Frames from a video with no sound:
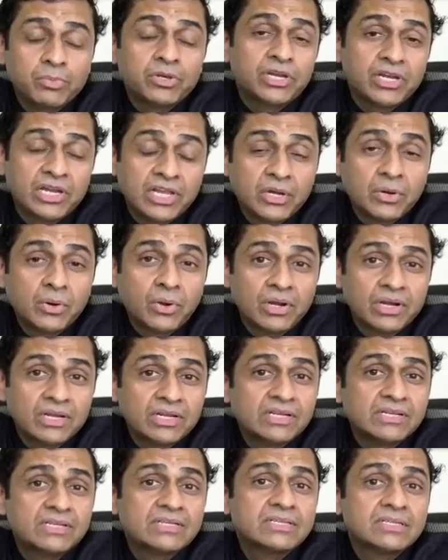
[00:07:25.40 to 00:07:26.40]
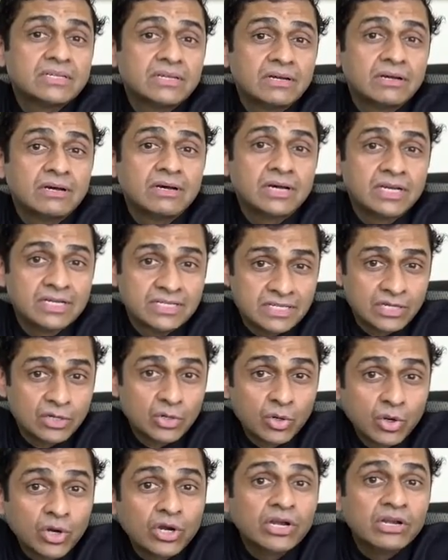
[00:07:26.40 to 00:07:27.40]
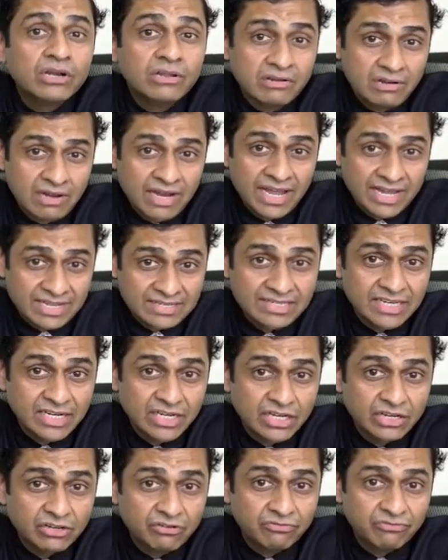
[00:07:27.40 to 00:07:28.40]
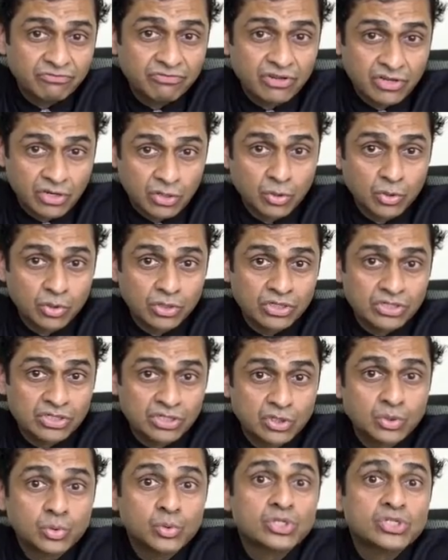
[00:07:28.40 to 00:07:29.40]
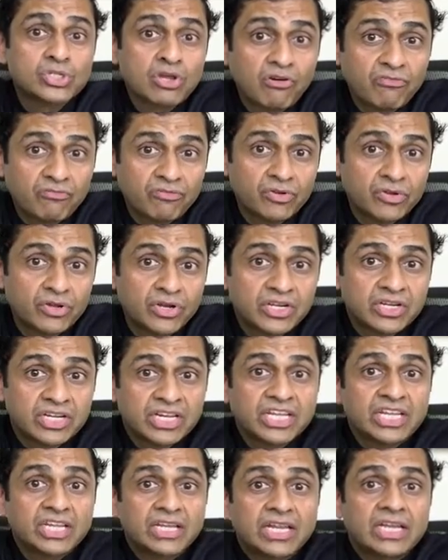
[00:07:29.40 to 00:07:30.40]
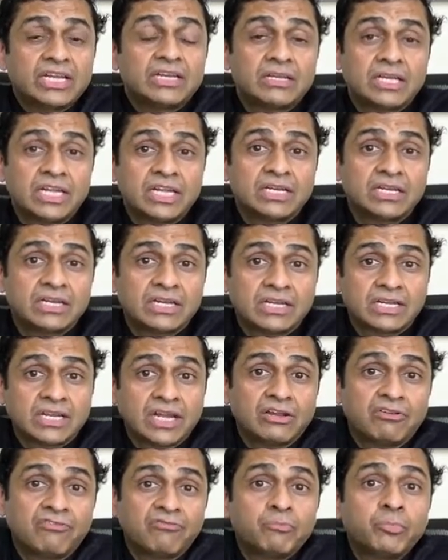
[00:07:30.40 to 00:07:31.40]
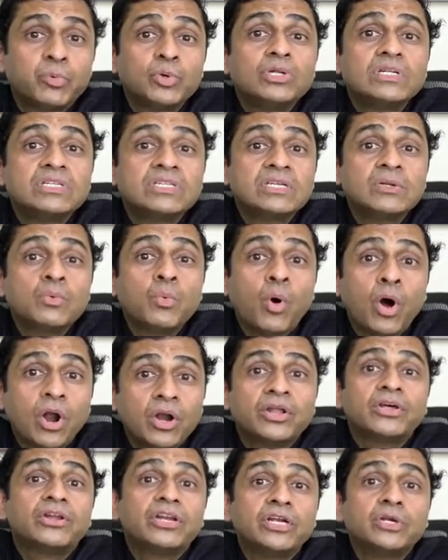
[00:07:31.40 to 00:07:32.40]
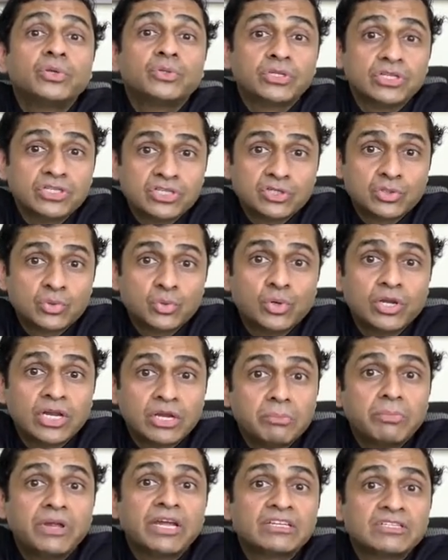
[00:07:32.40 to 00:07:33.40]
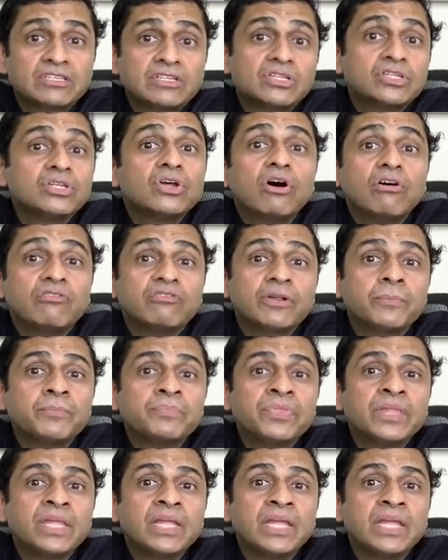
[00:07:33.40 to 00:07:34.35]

popularly called, is a good laxative, a good stool softener. It kind of pulls in water into the stool and makes it soft.